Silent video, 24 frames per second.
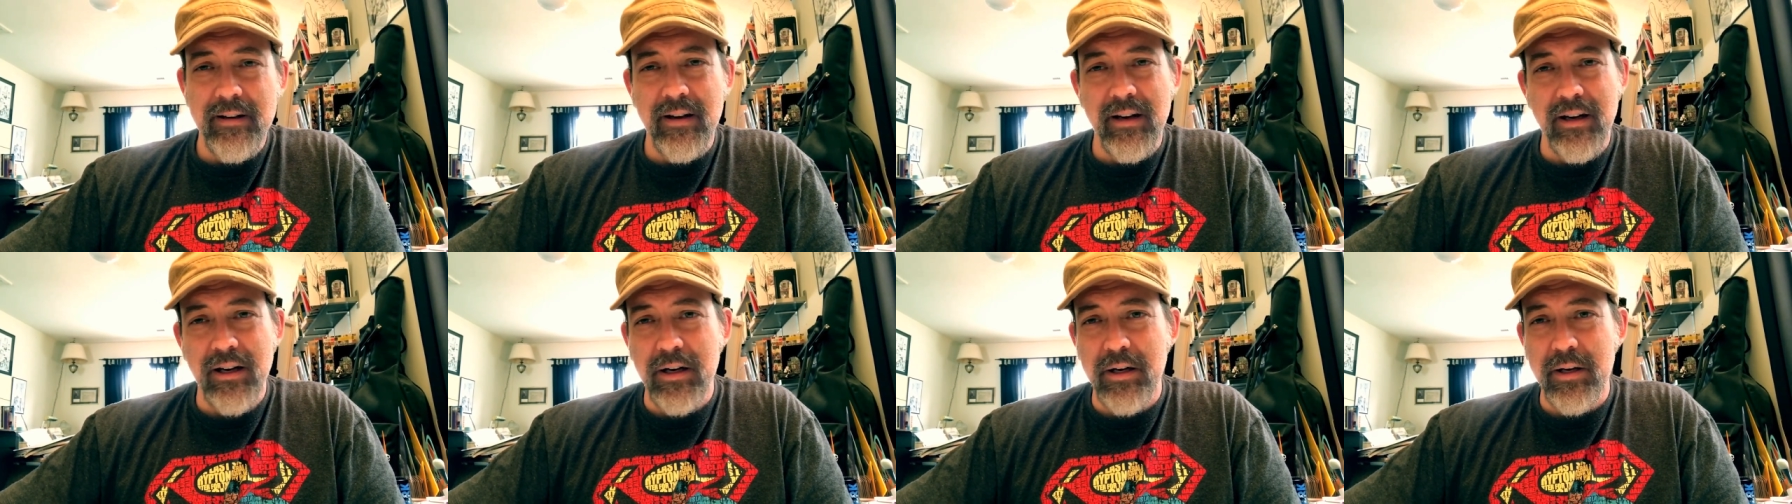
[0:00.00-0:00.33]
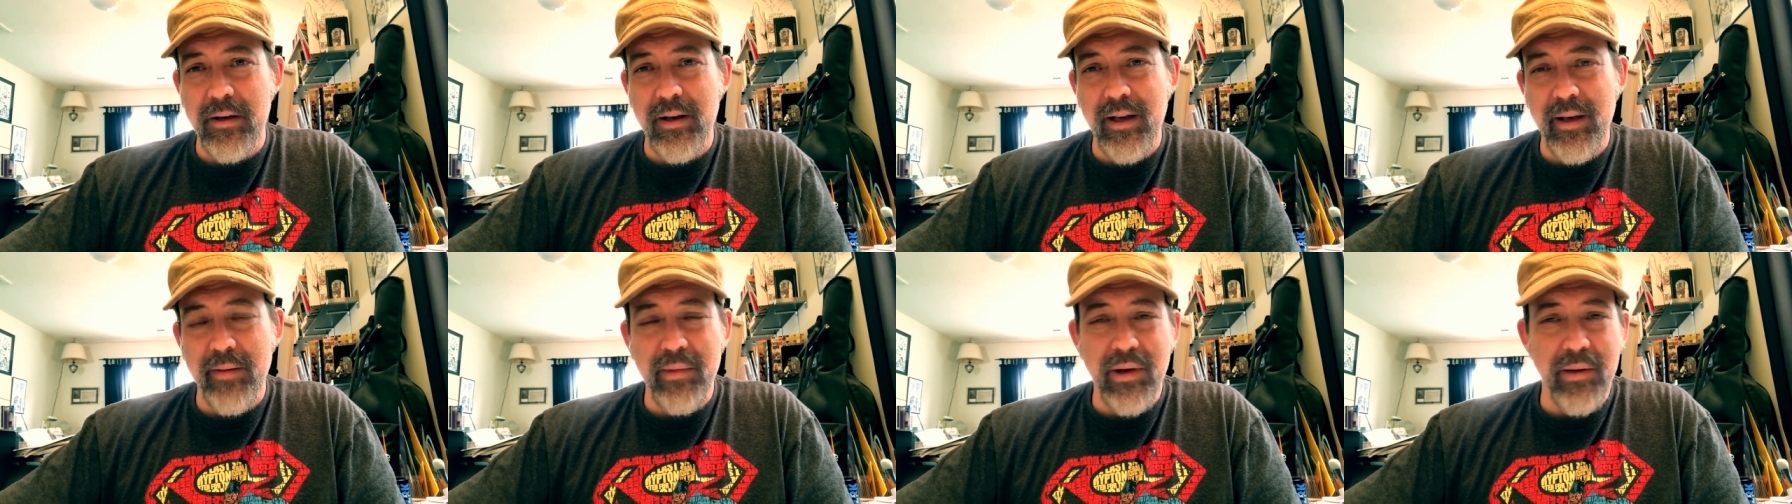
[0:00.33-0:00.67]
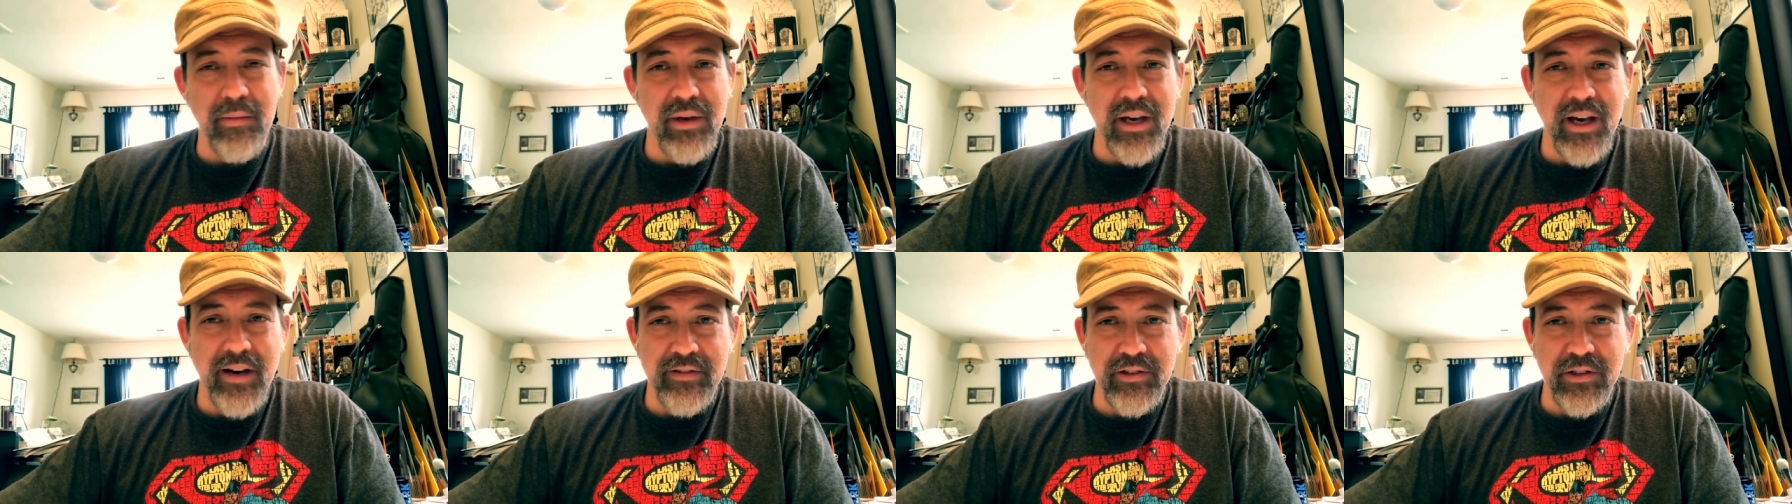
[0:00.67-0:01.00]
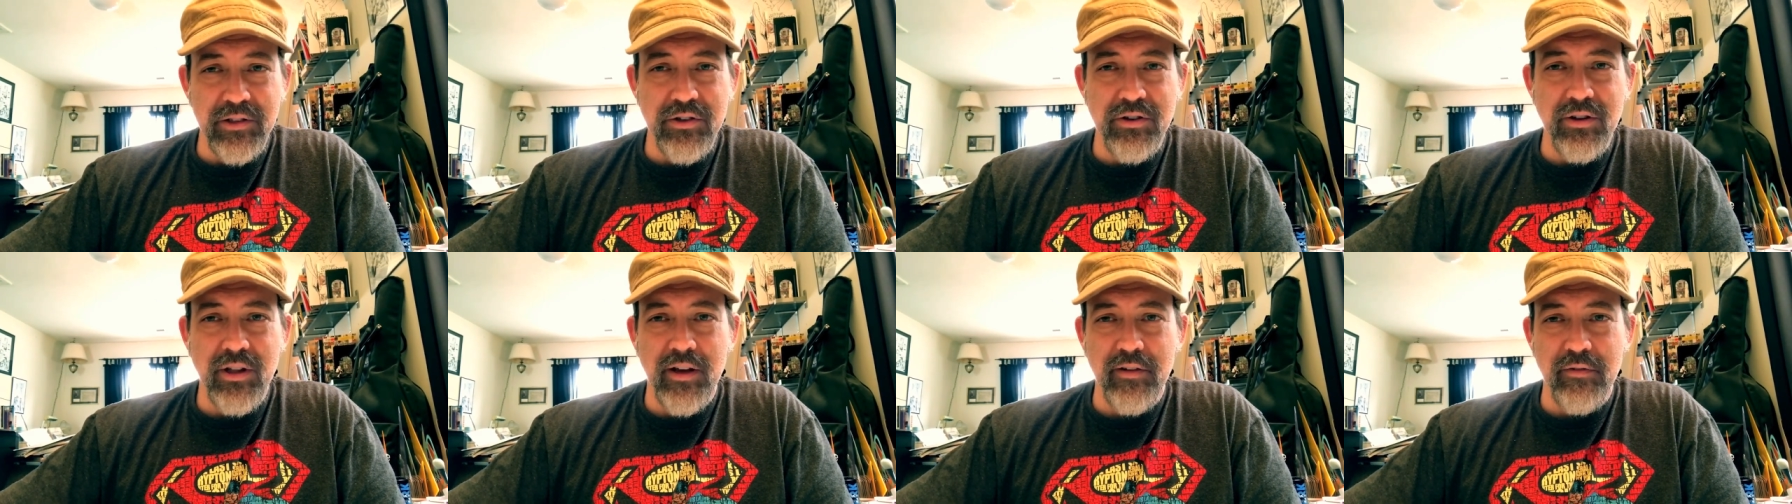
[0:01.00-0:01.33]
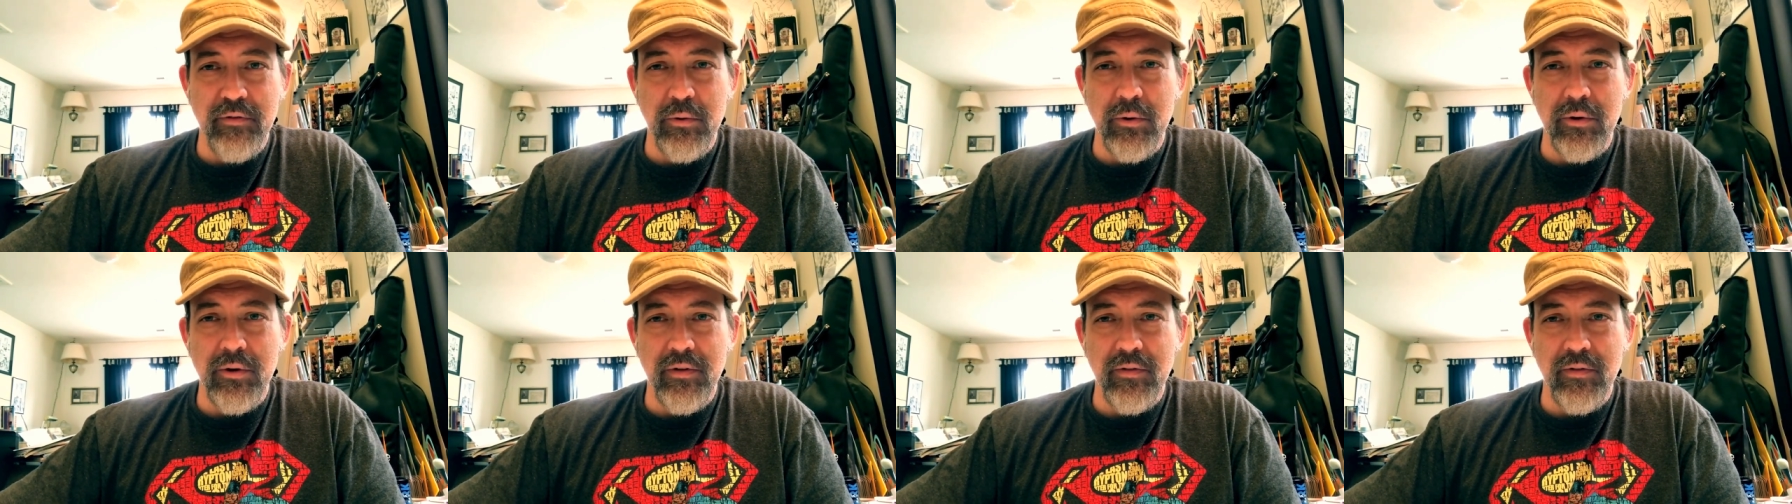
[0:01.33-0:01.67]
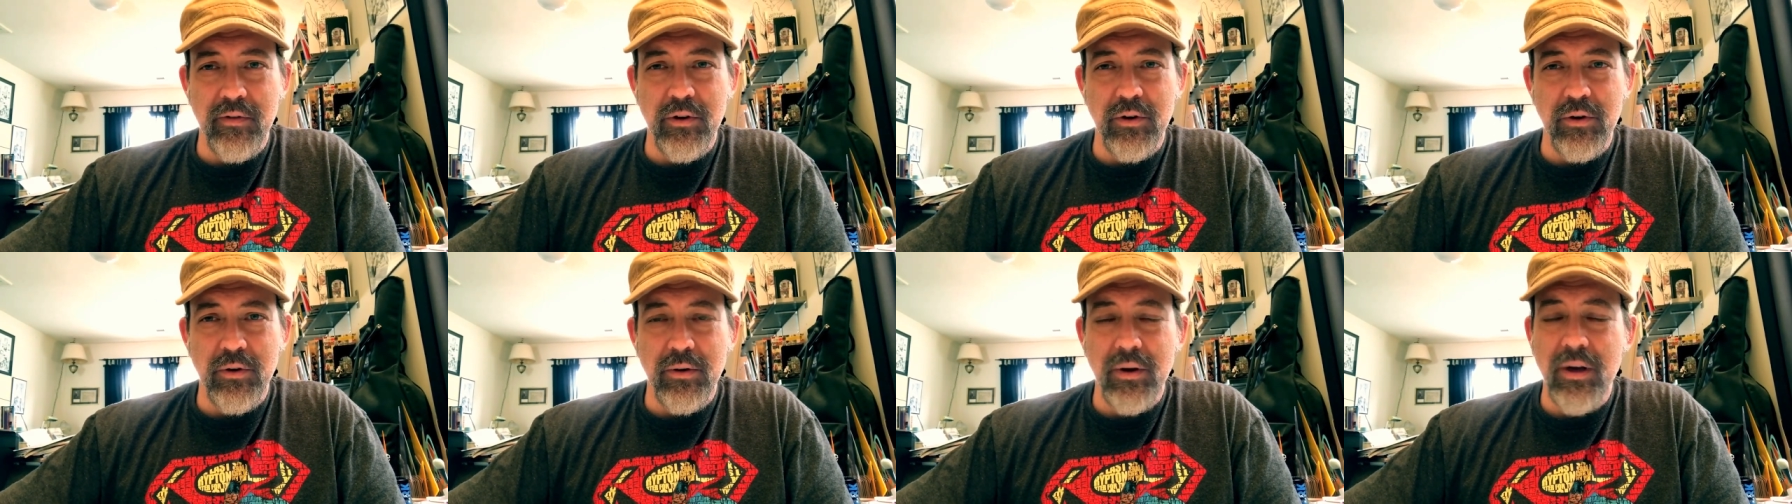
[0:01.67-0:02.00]
uh, it may be after July 4th for
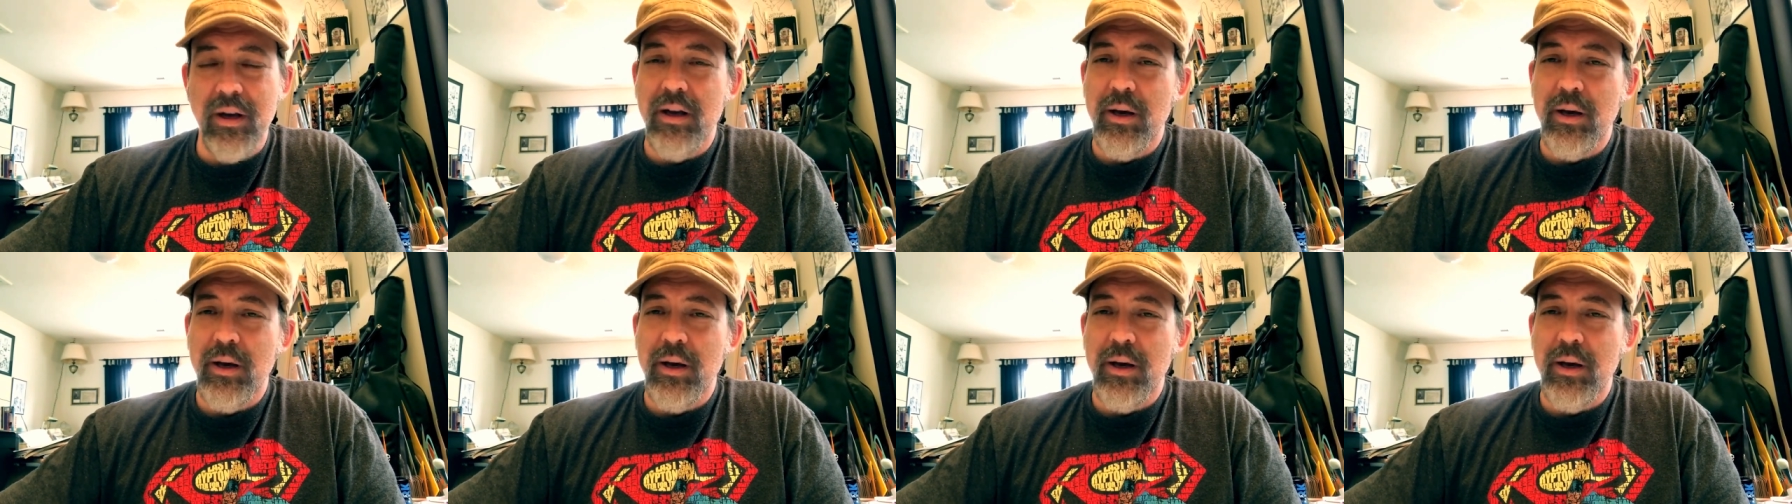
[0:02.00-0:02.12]
you,